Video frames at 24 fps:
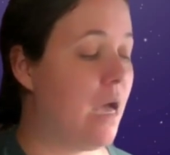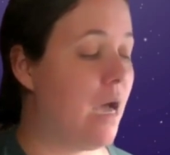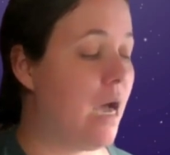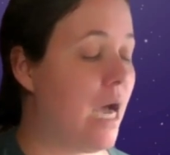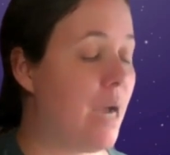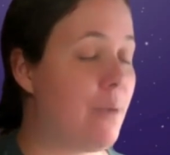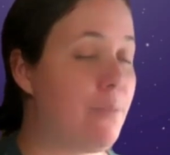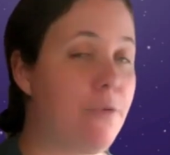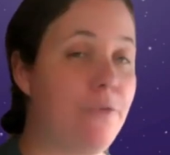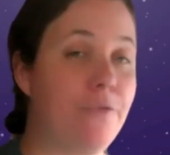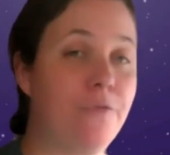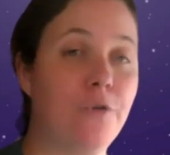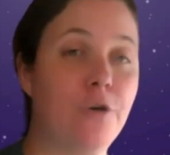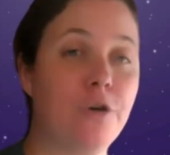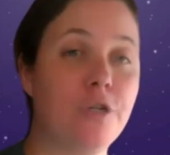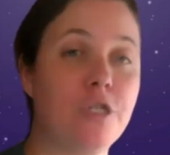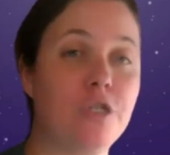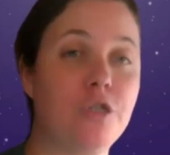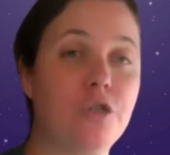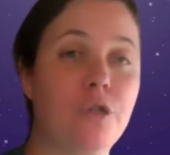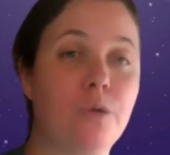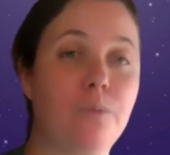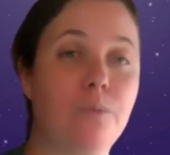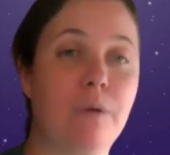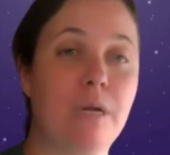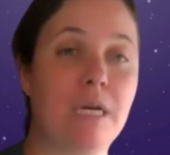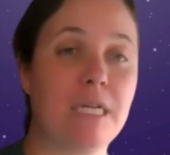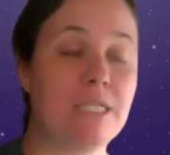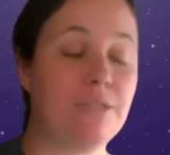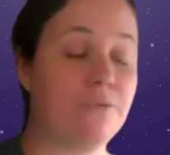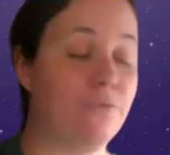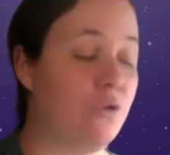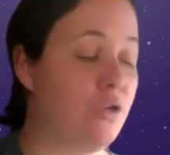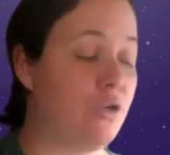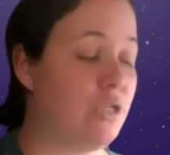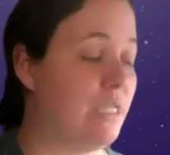I prefer to do the plus
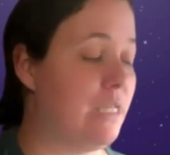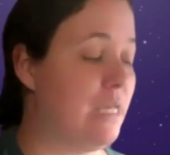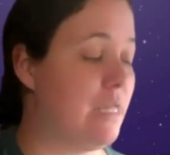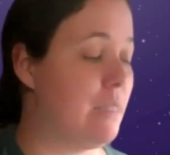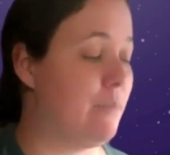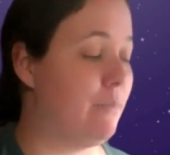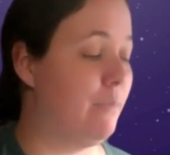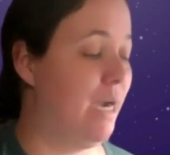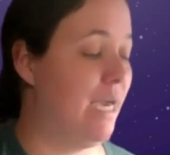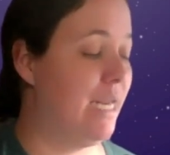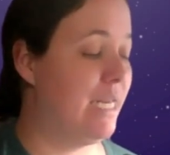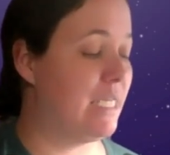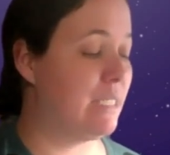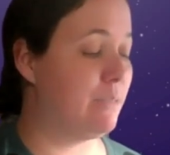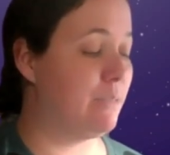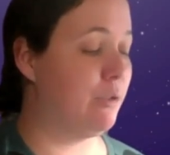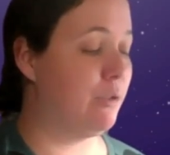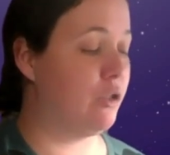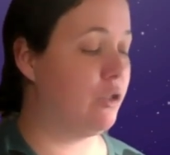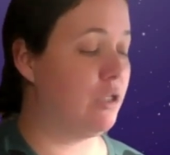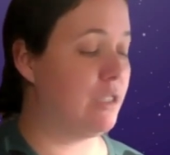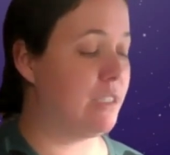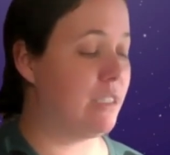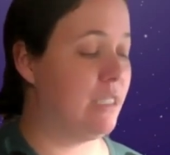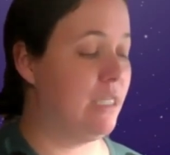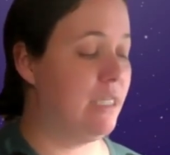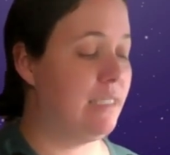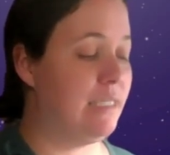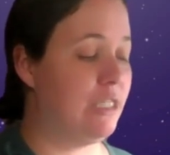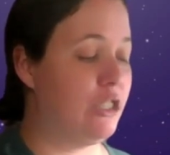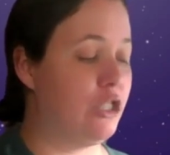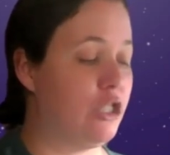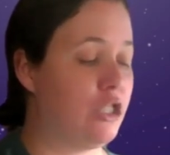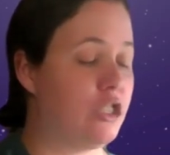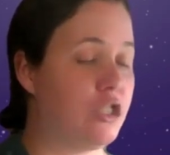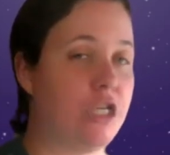first and then the minus because this is
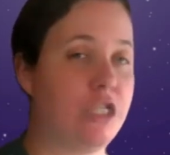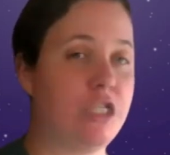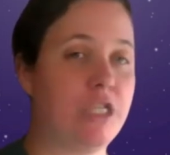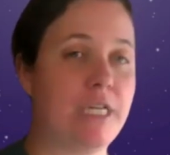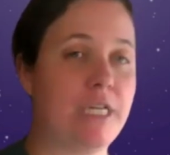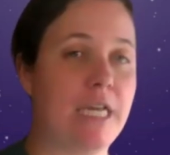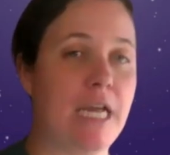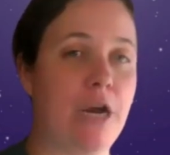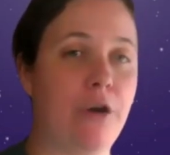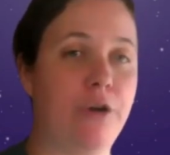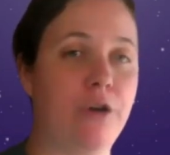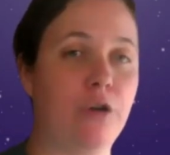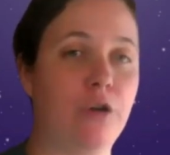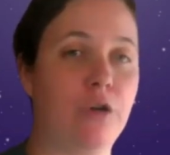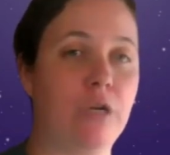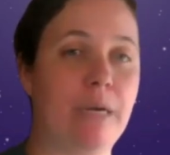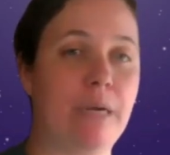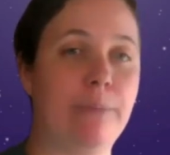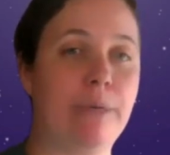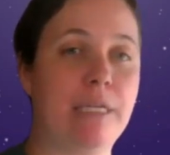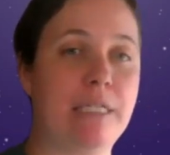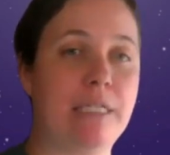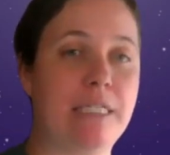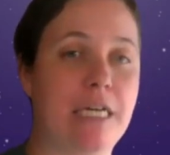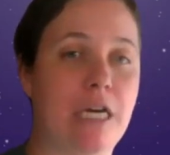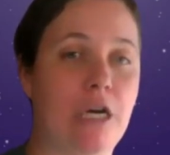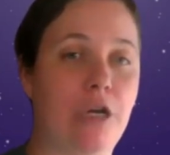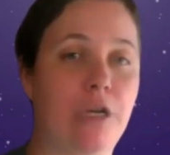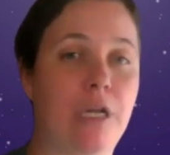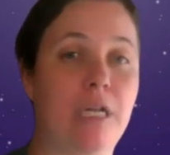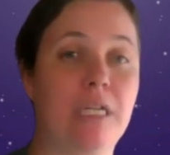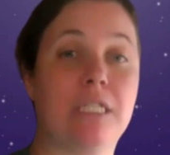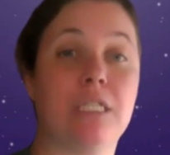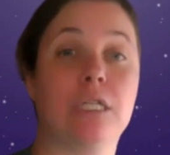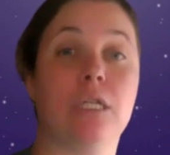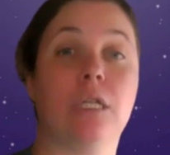just going to carry on coming down
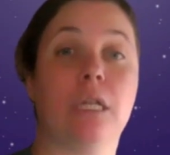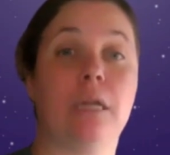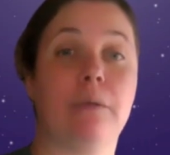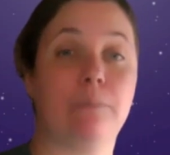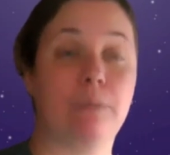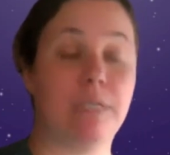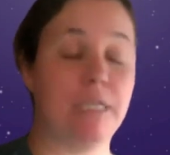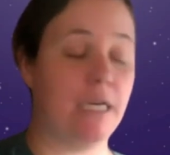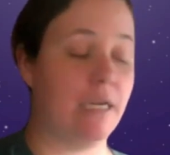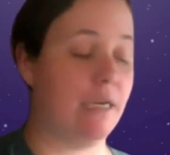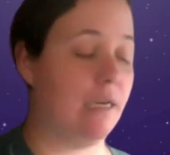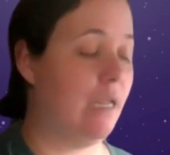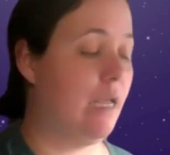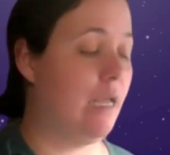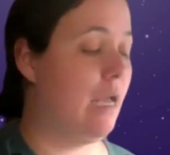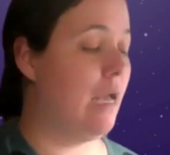until I'm done.